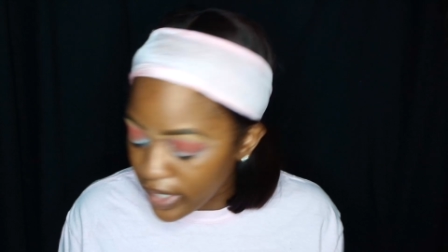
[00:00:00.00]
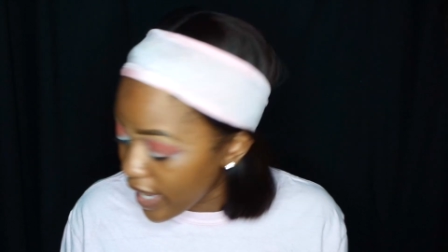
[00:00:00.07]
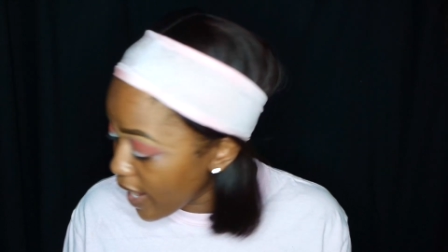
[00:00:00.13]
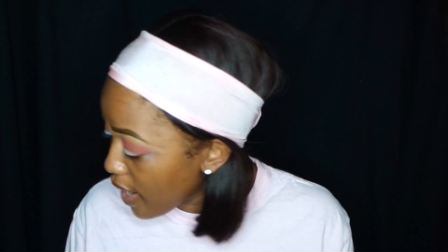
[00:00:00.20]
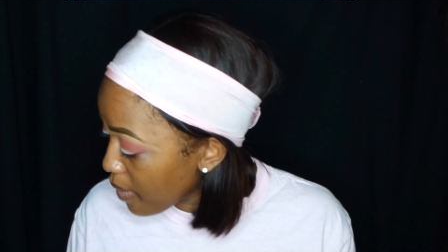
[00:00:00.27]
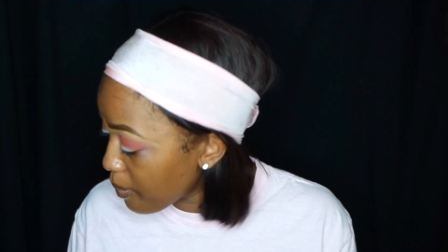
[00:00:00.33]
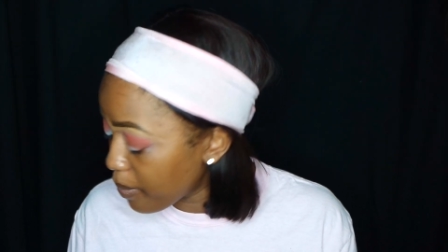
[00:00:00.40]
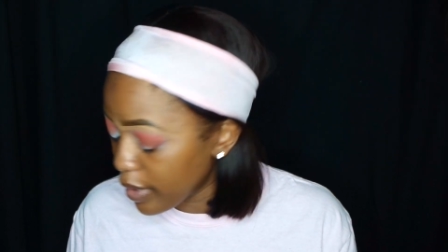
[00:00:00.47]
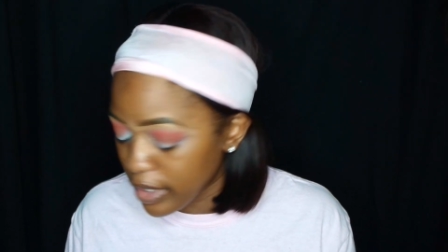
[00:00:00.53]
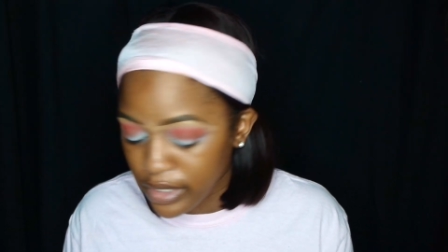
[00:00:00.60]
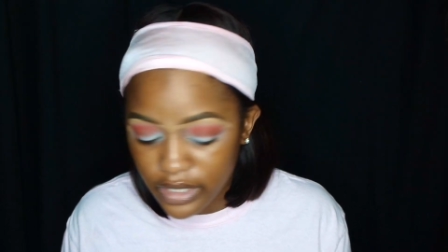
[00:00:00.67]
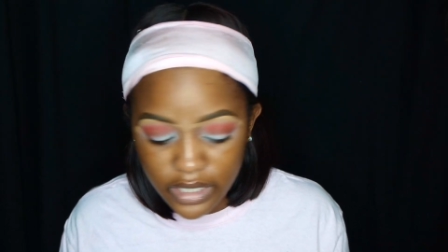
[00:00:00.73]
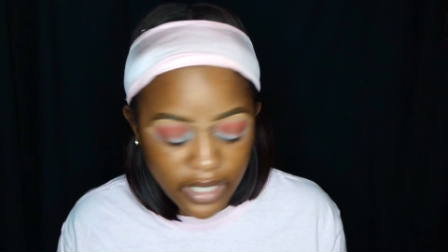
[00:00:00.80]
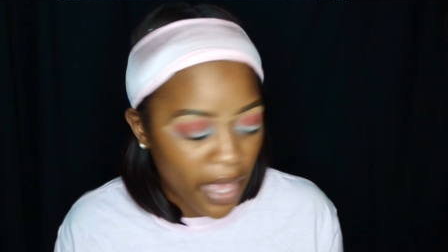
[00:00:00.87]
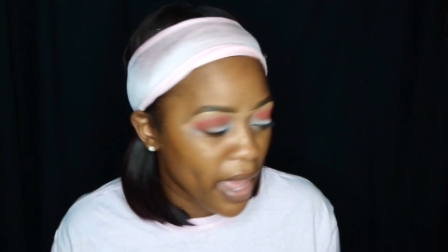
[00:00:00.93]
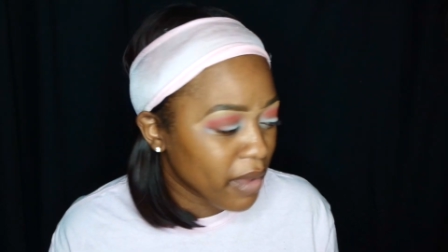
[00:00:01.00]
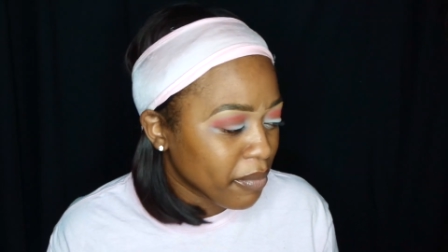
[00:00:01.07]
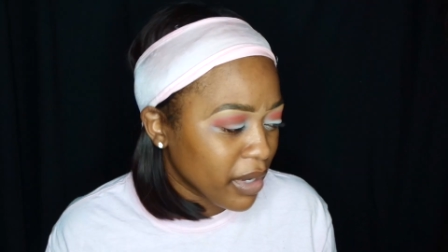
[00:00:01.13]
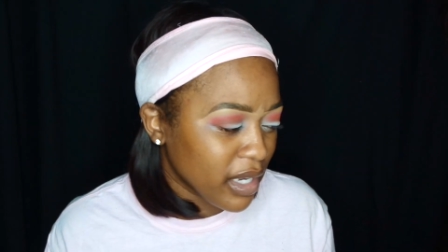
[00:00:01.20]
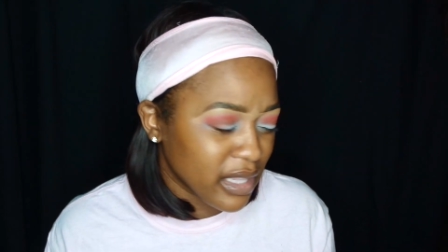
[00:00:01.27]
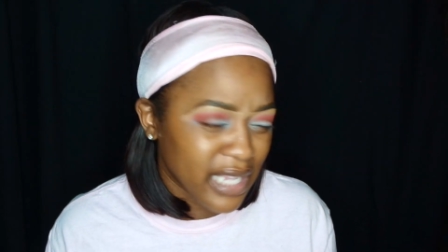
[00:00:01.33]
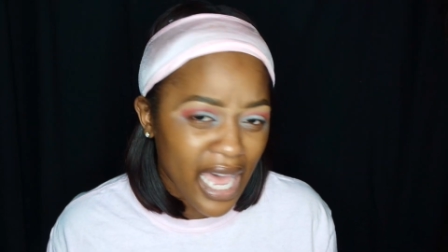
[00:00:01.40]
with that per
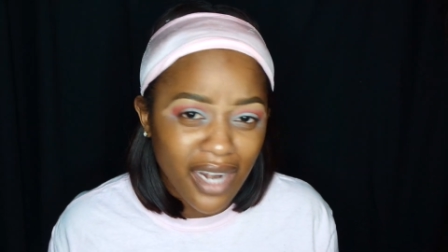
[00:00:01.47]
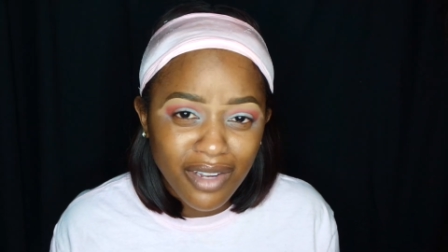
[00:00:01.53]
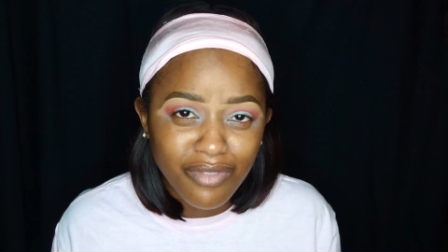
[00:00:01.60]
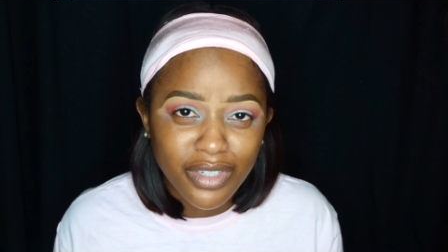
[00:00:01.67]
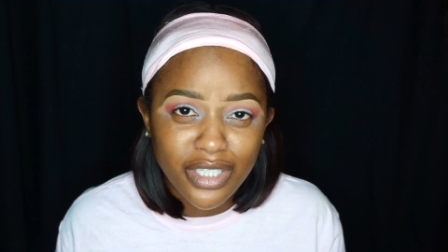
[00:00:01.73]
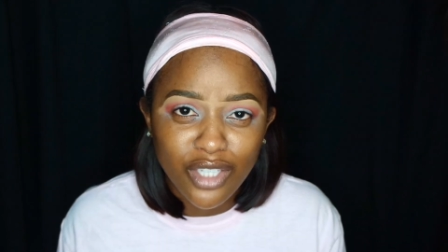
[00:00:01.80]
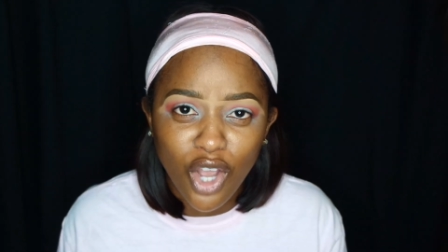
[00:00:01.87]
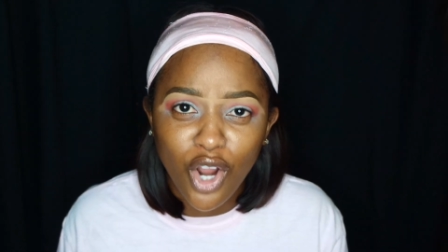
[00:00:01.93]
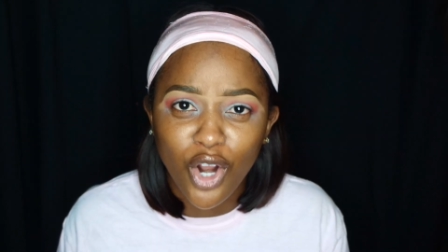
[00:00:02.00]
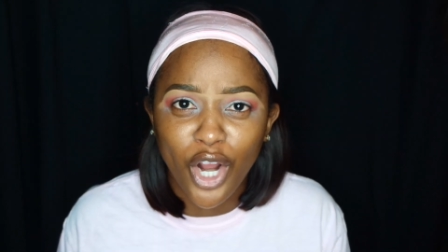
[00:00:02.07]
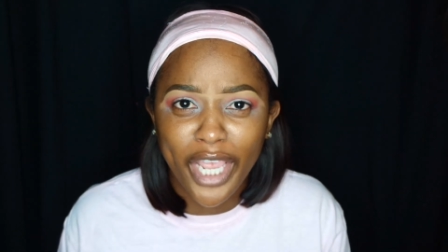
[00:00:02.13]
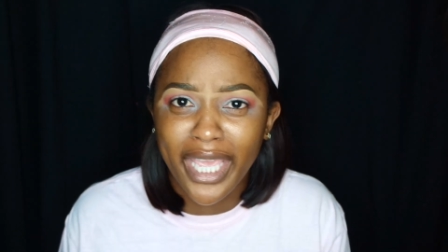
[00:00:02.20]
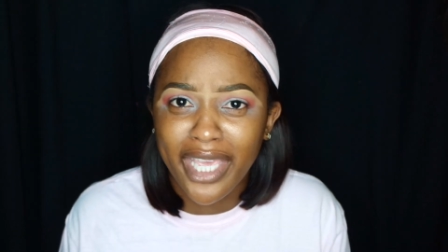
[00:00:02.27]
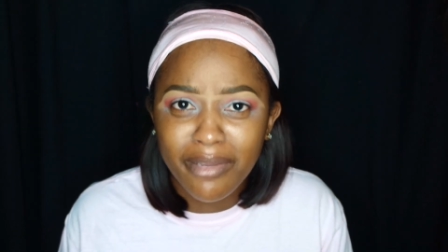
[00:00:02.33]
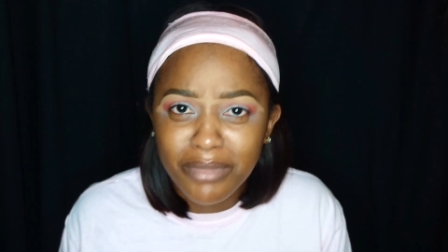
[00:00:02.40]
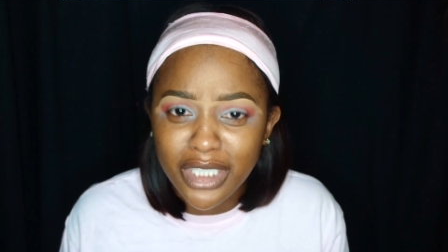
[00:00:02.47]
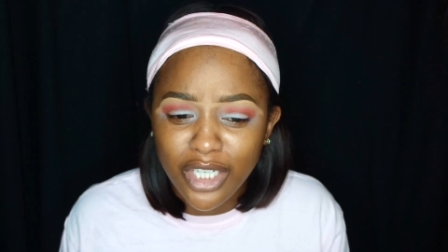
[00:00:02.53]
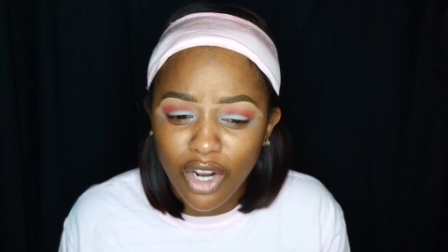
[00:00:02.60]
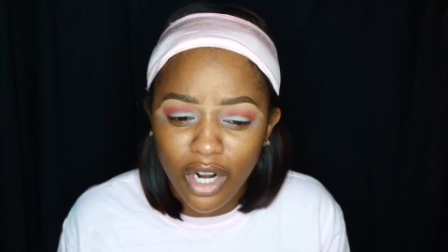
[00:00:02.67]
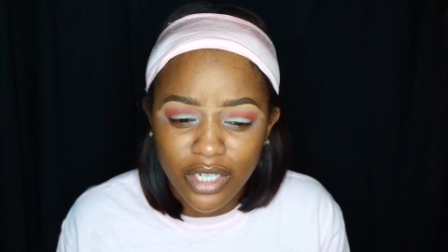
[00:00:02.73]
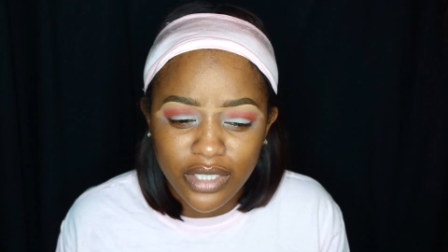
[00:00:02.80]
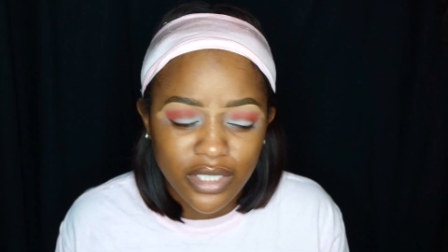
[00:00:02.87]
se, but a lot of us are
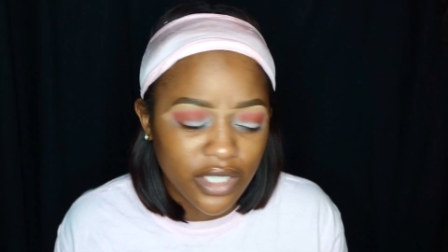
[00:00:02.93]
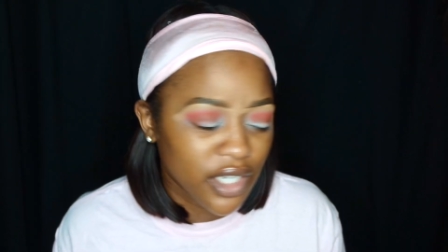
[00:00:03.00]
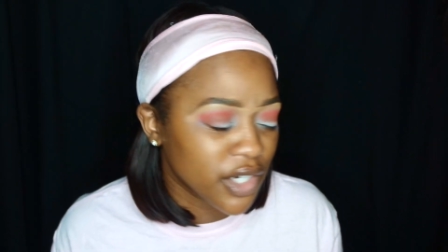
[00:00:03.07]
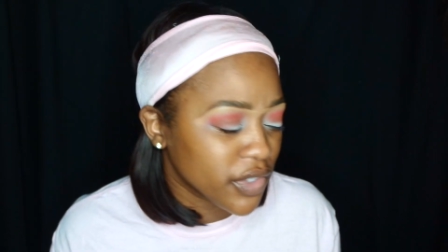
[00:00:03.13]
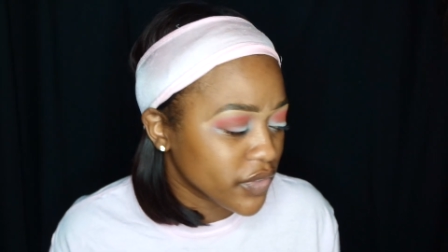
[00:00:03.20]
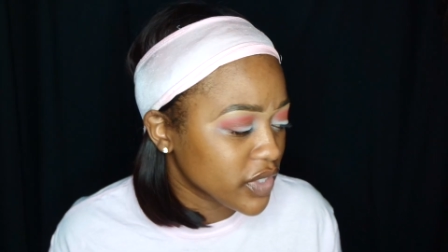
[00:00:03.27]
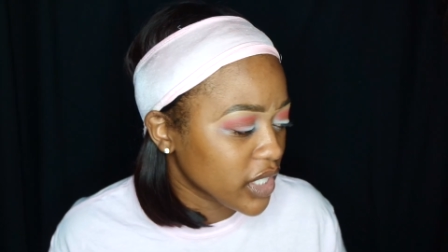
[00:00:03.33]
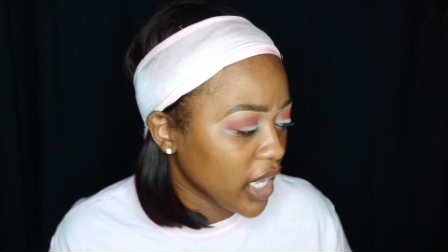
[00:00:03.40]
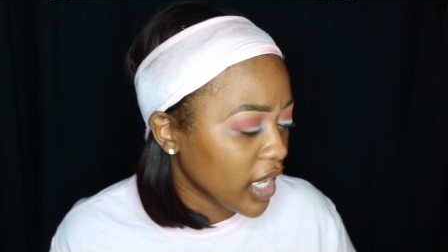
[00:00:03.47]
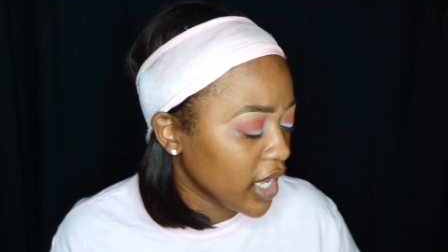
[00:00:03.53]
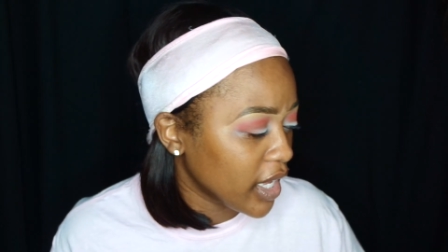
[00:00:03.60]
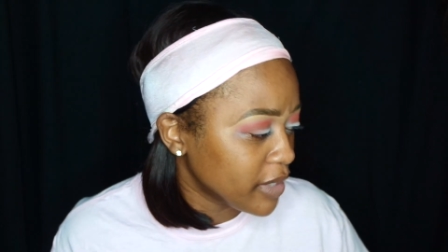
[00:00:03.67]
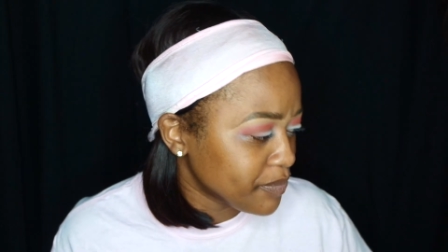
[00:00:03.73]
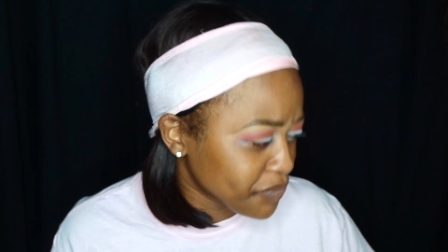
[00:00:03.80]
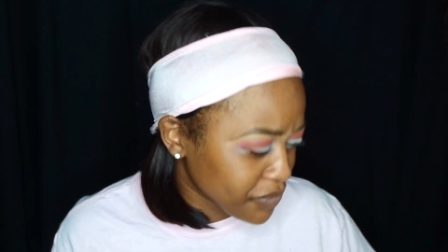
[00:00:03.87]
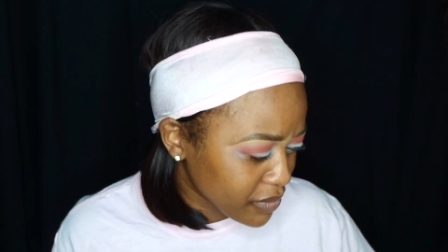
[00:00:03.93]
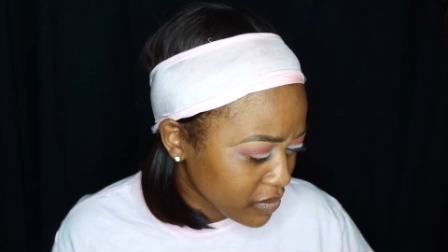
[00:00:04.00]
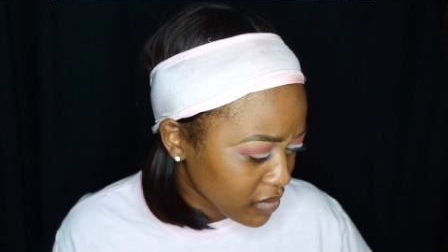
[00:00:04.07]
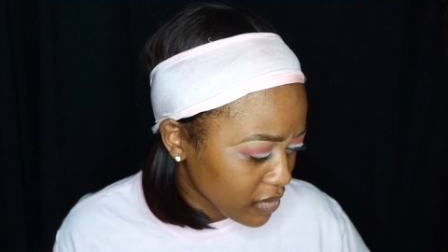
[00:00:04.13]
empty ourselves, and